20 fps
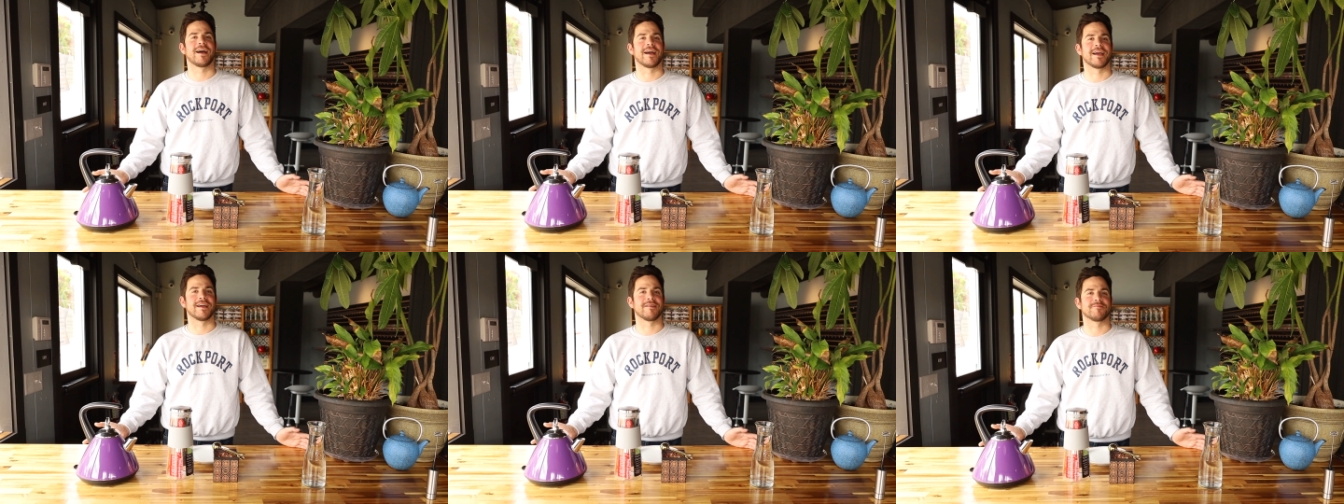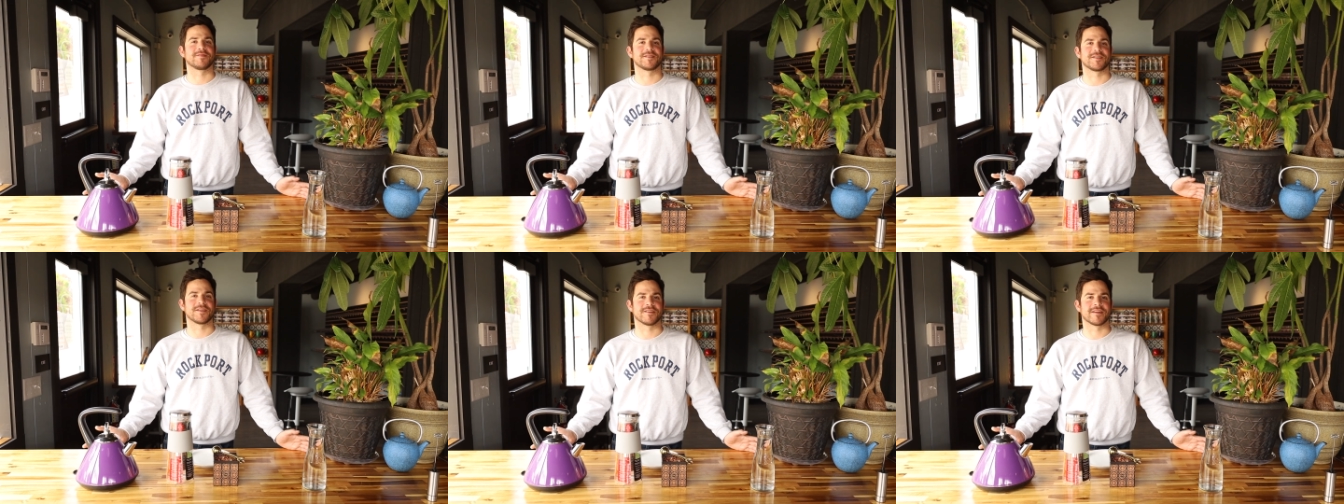Hi,
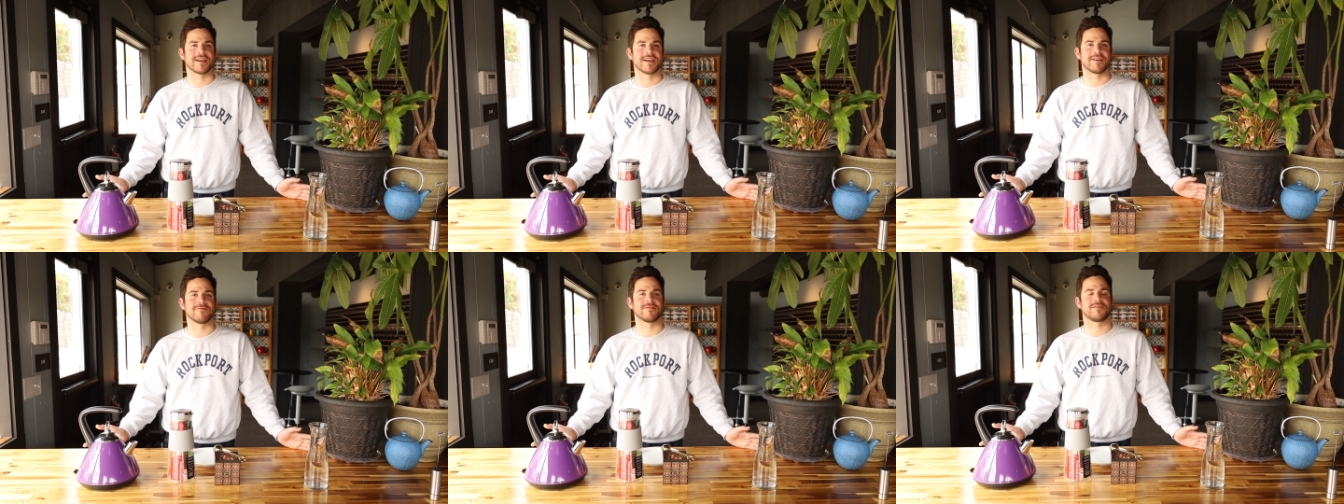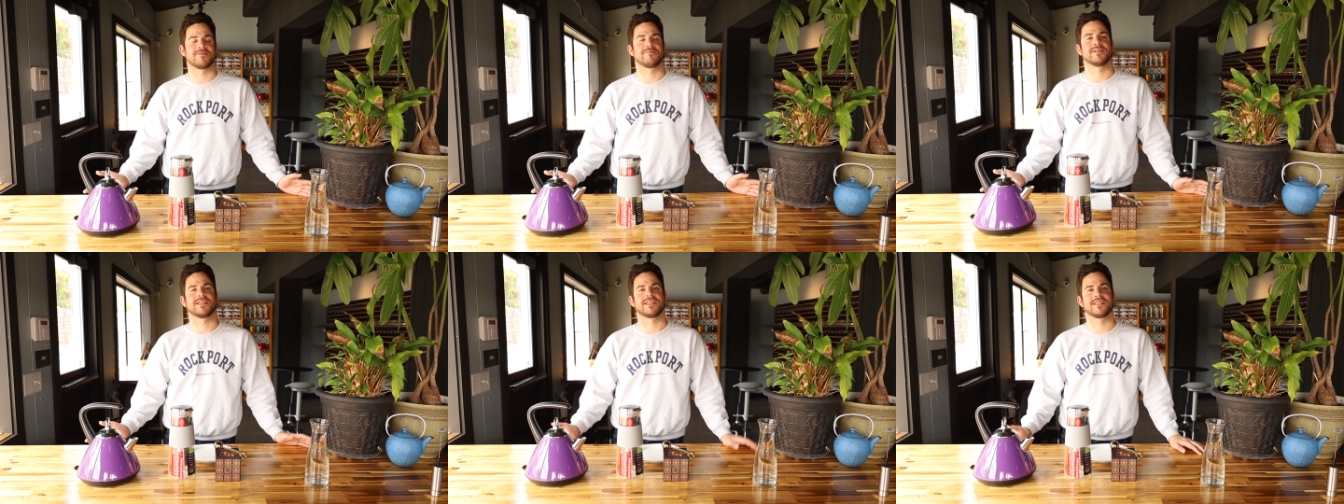I'm Sergey
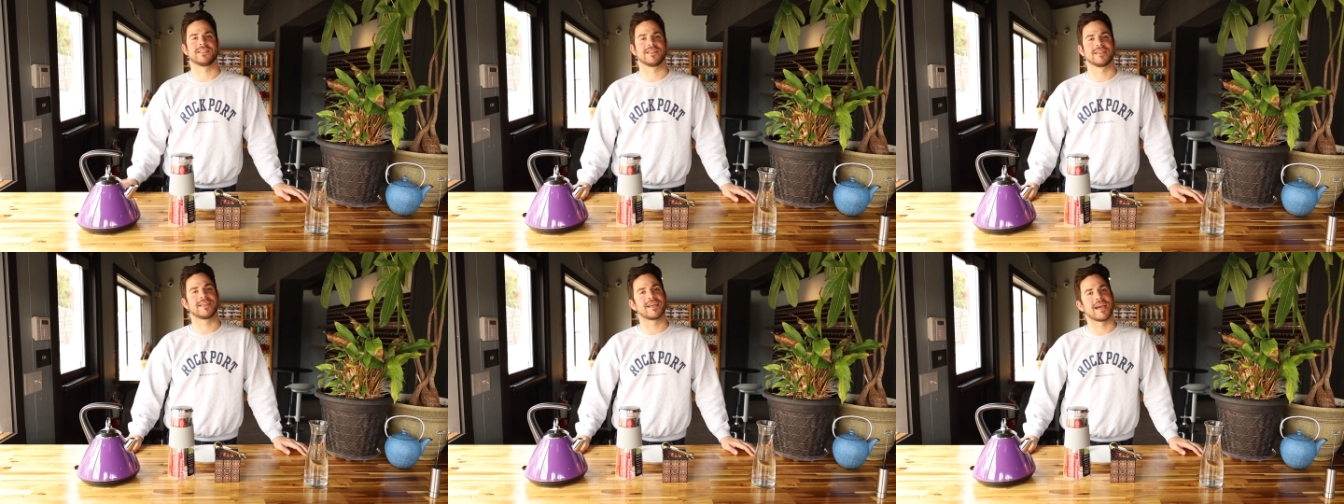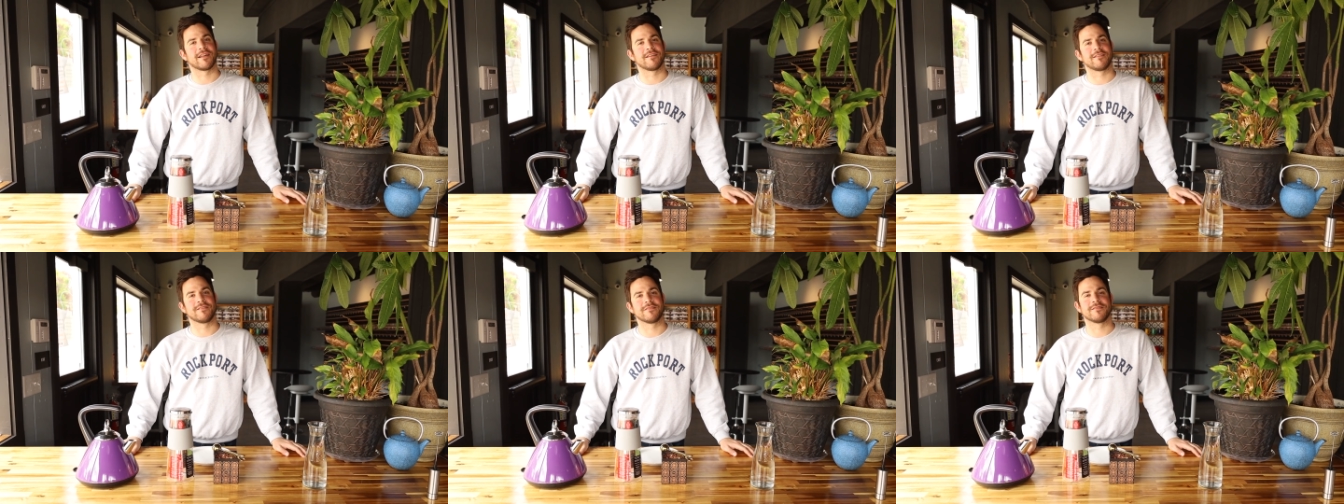with the Whistling
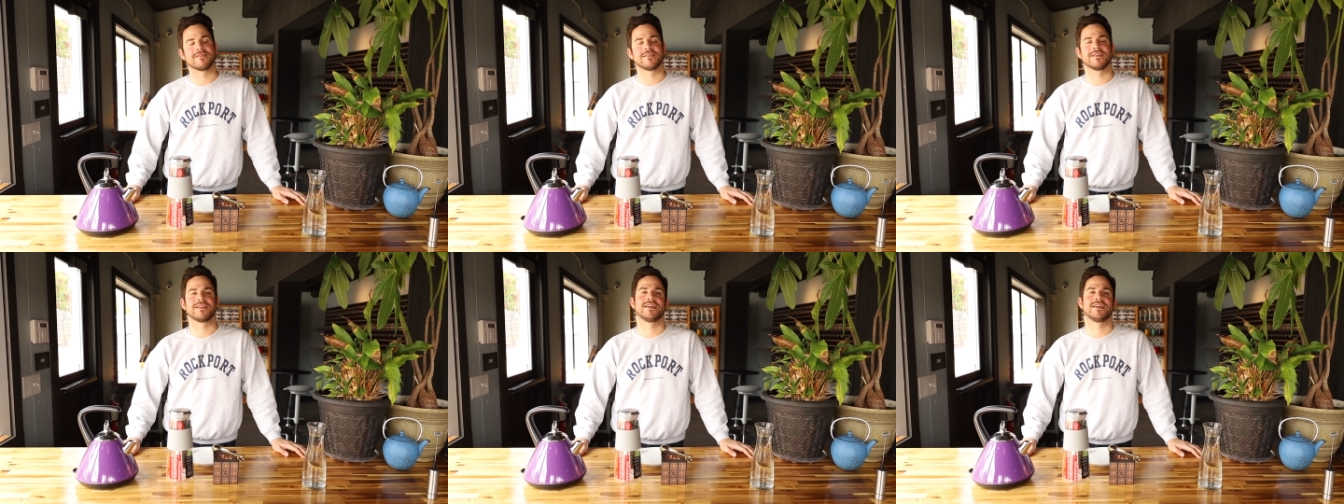Kettle,